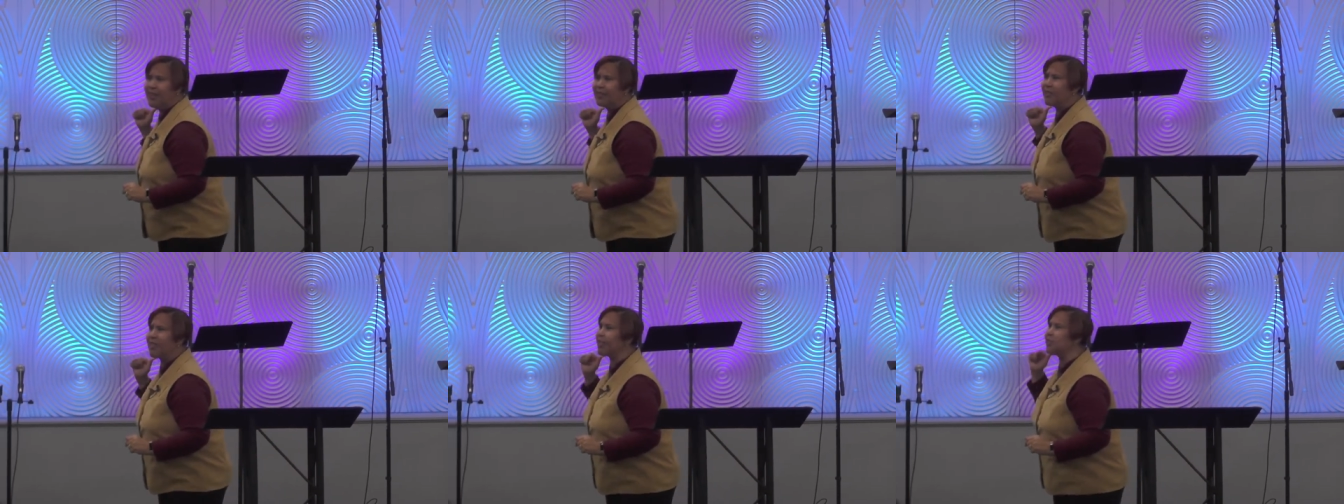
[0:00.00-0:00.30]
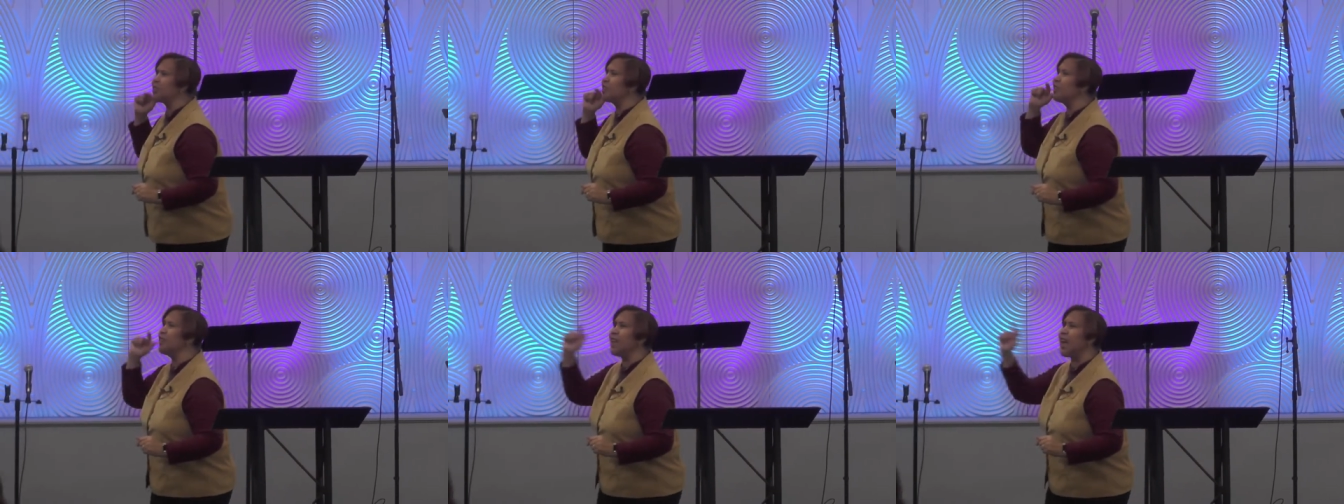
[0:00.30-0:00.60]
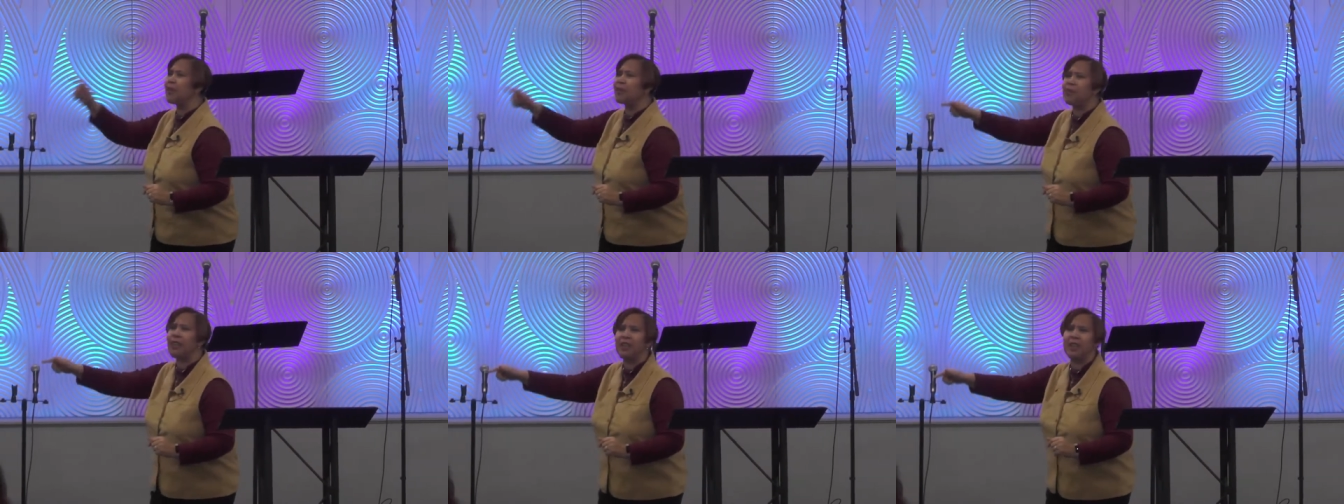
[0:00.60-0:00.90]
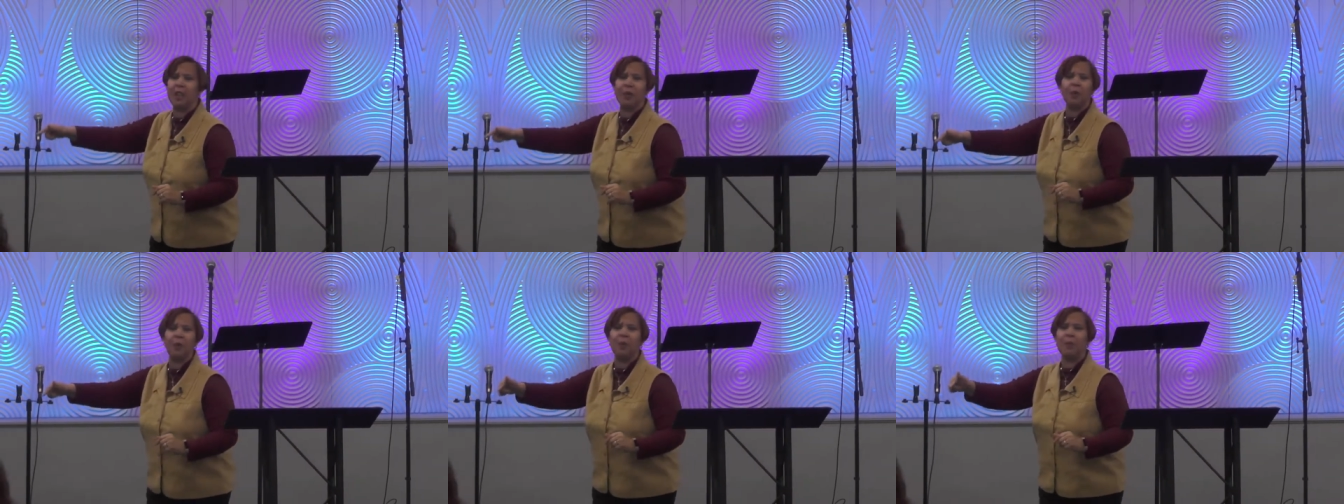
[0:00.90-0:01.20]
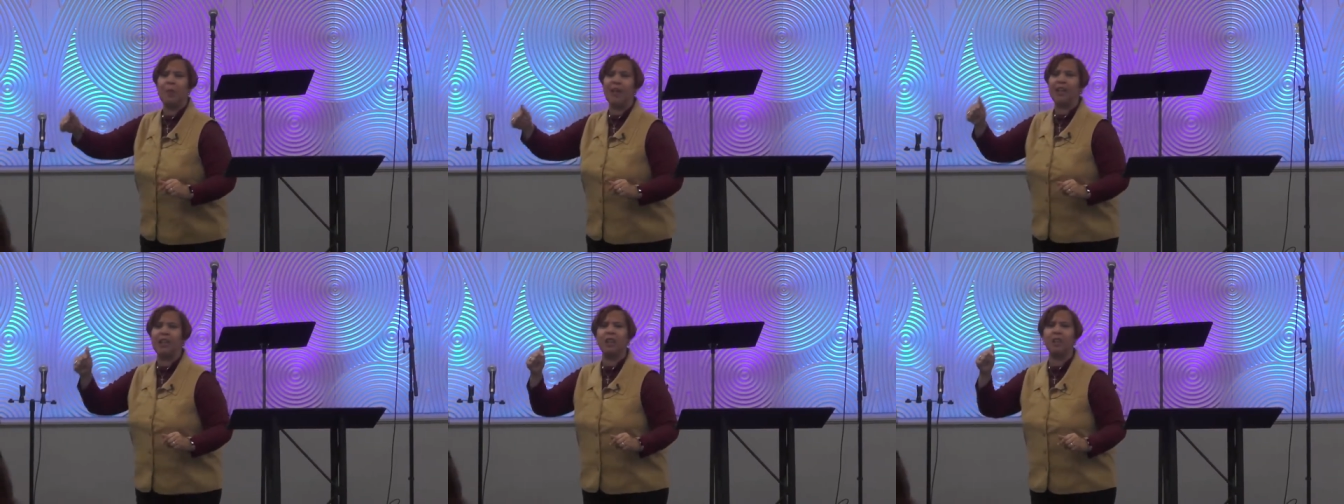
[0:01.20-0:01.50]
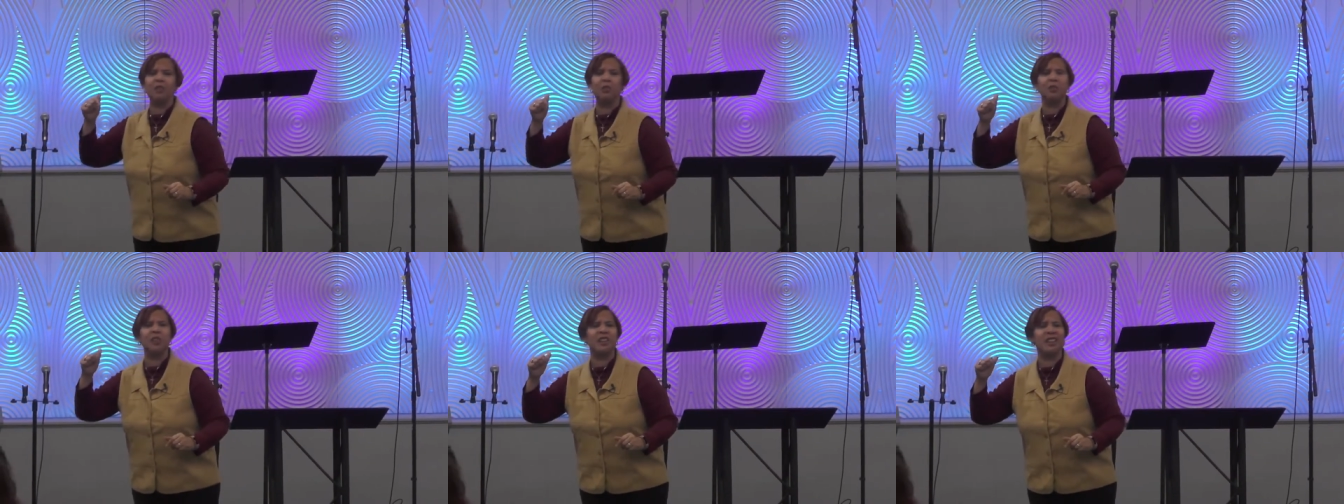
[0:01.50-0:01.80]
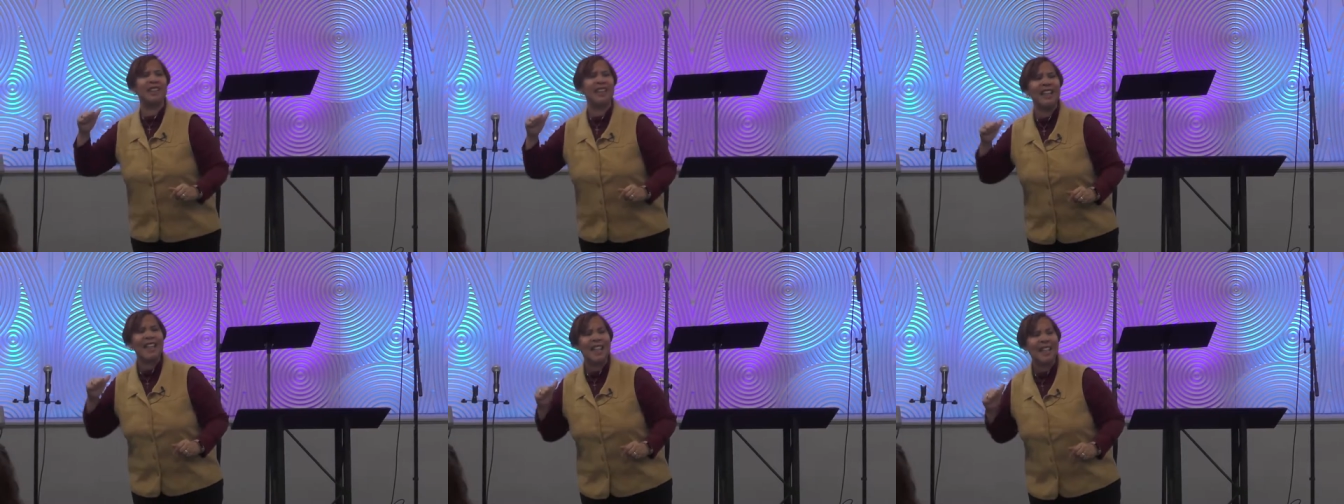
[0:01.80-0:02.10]
There's nothing that will make you
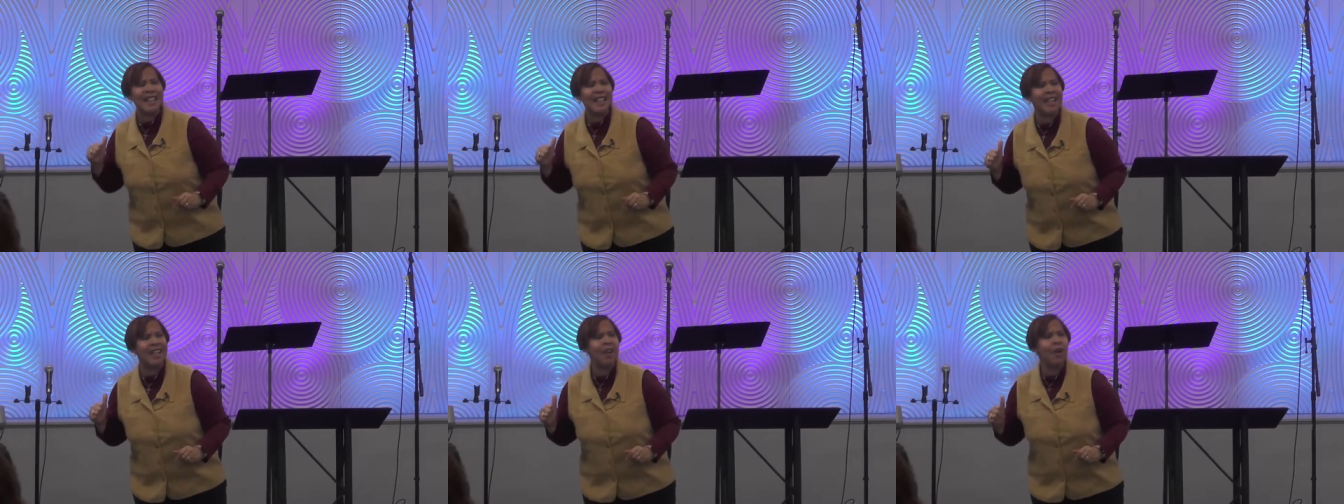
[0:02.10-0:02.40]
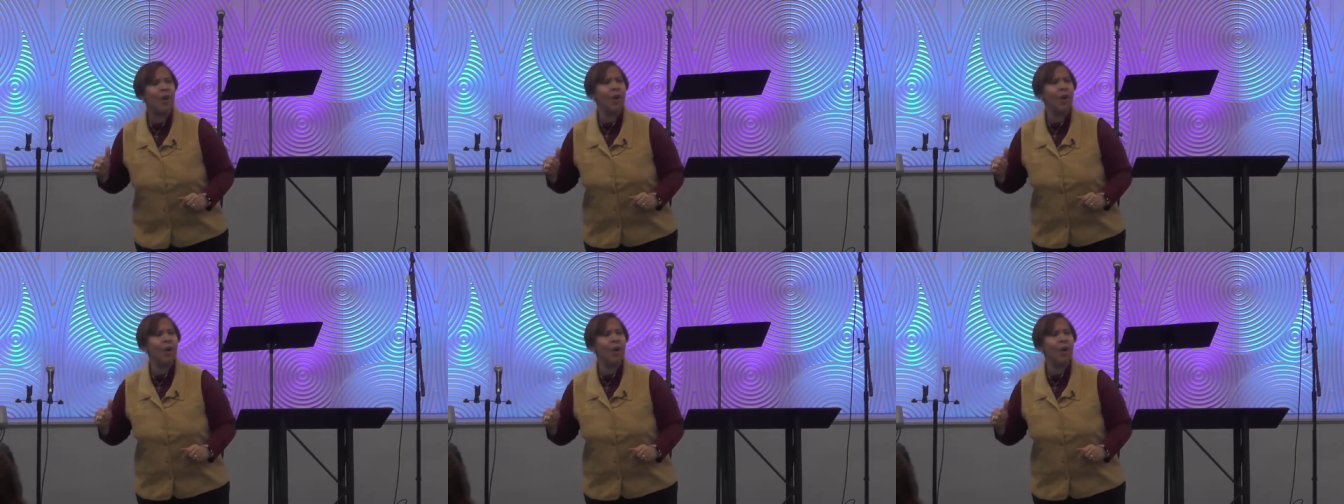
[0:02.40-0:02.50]
sin